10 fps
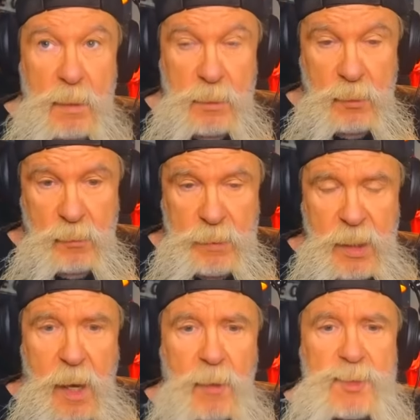during
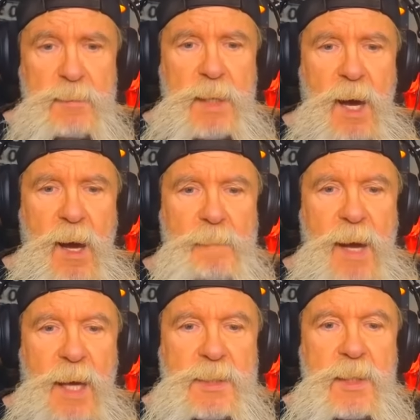the Awesome Kong
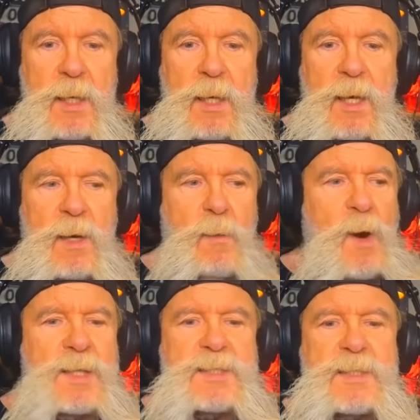match and
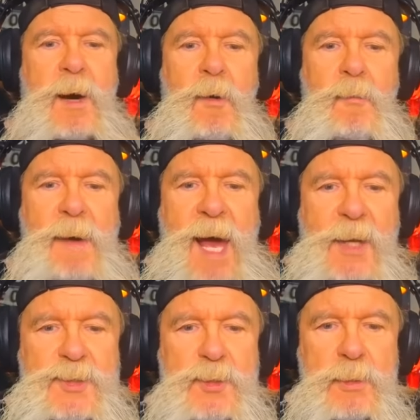watched the whole
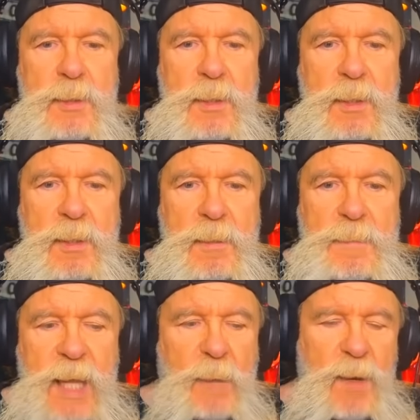match.
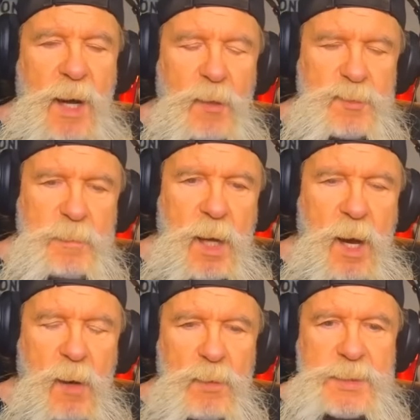And when Awesome
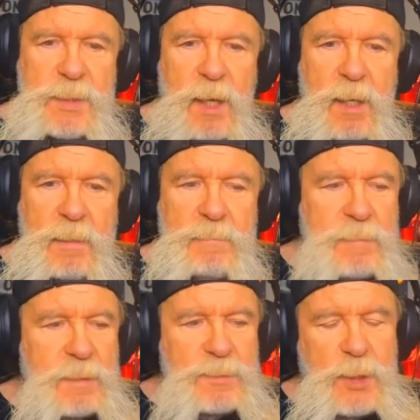Kong was done,
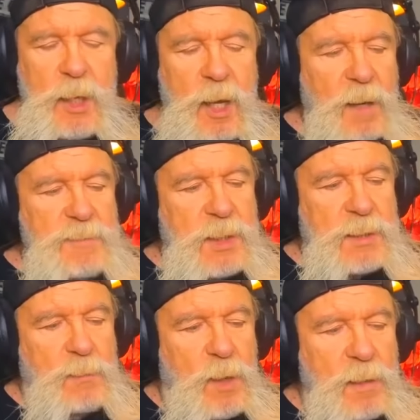she got up she
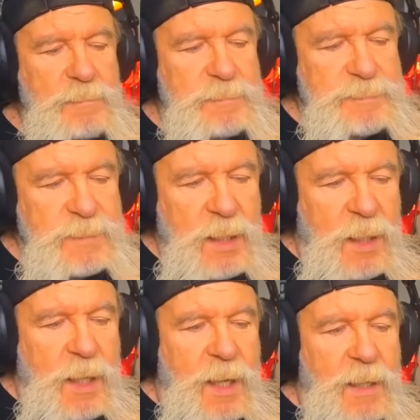said, Well,
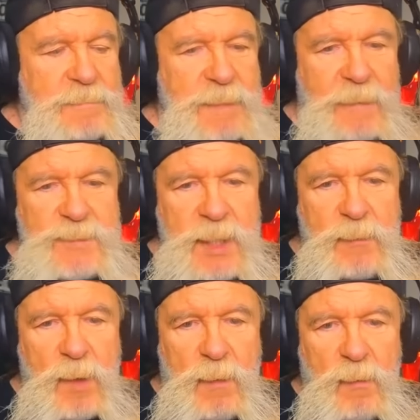I've
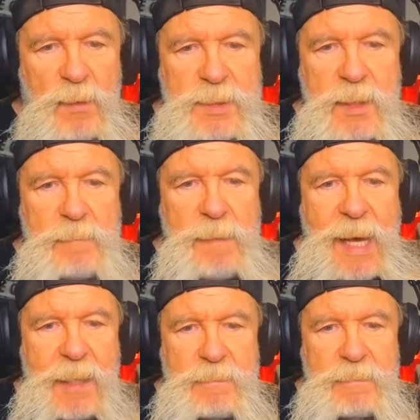seen what I want to see.
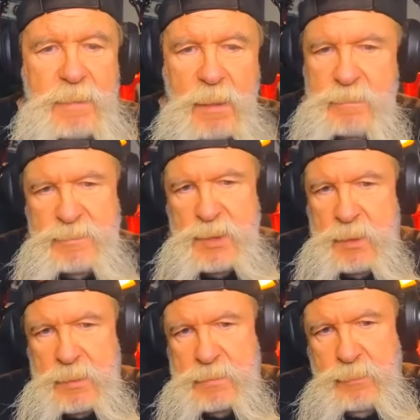Bye. And mm-hmm. you
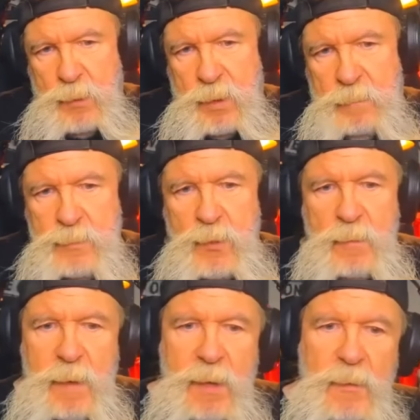just want to want a
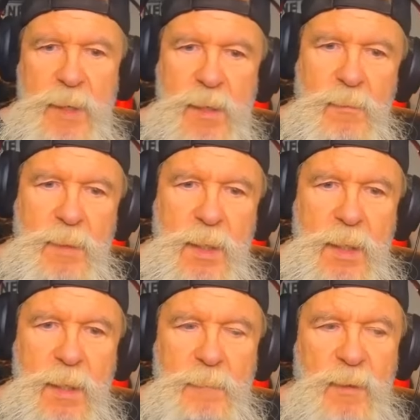better deal.
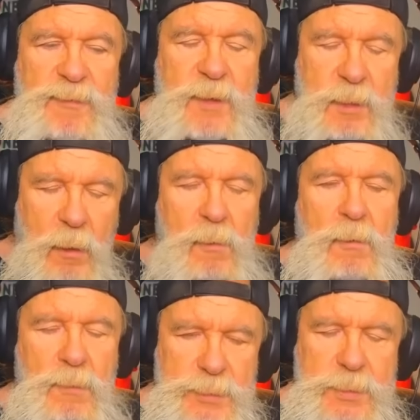But the
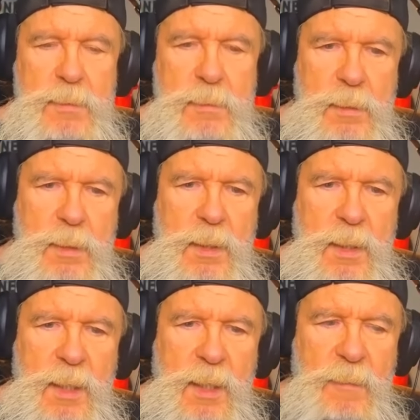girls,
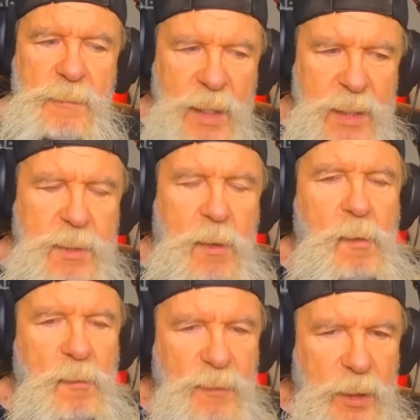they
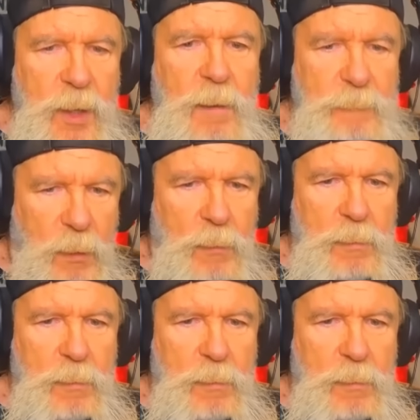turned the number